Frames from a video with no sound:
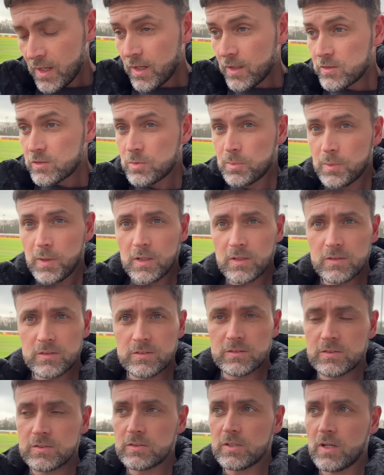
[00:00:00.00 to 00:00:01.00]
To be
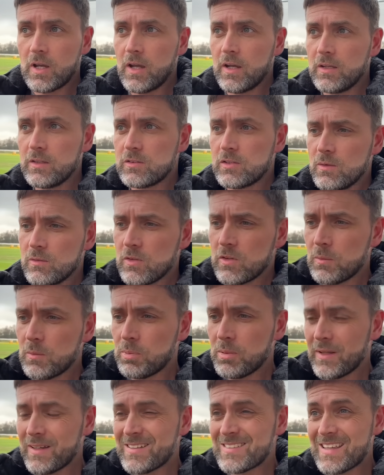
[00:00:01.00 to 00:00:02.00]
honest, in terms of the
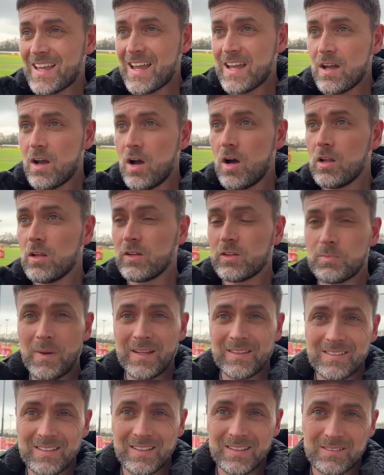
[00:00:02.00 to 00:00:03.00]
players there, all
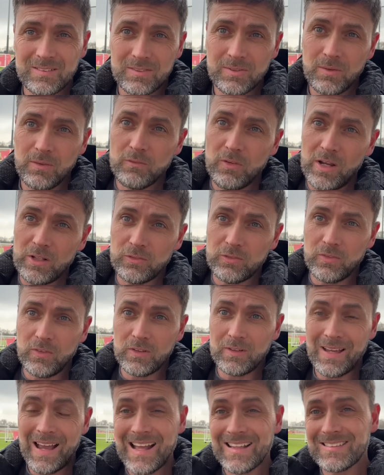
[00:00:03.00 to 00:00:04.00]
expected.
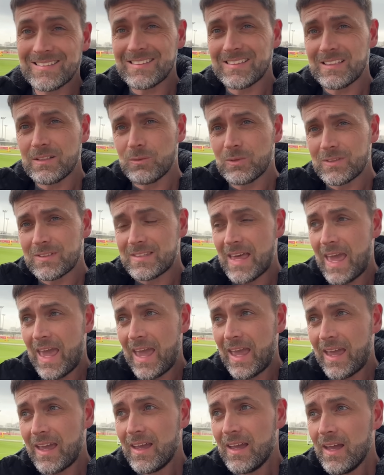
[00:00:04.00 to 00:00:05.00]
Rashford, Antony was
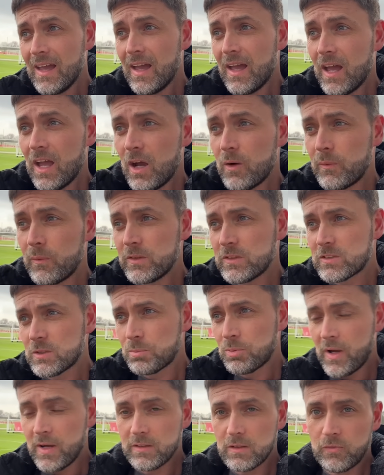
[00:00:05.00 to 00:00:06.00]
there, which
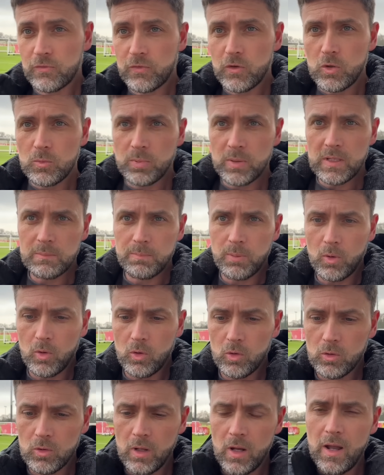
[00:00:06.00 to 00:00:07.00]
surprised a few
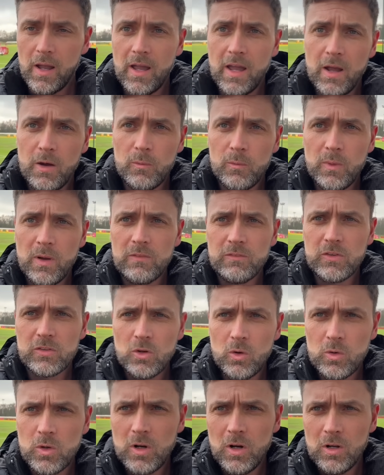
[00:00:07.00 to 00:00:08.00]
people with the
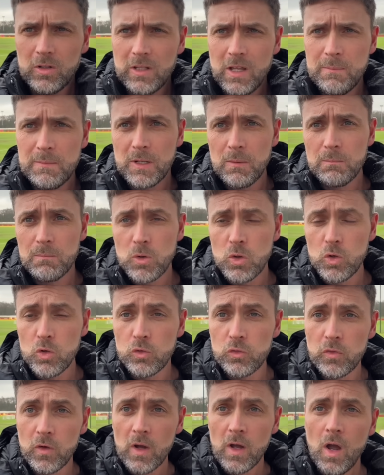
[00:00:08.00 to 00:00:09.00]
so-called imminent
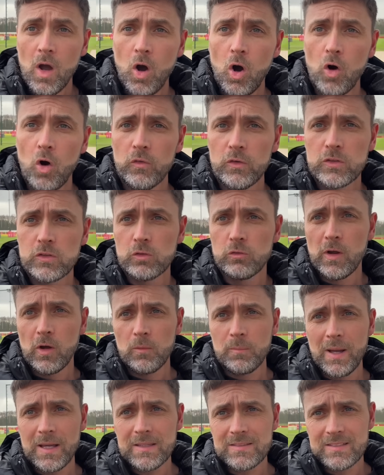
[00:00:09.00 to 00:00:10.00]
move over to
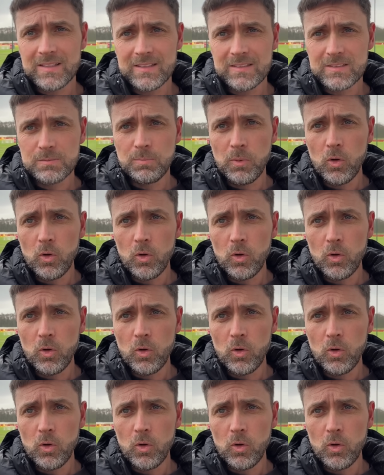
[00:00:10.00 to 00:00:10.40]
Real Betis.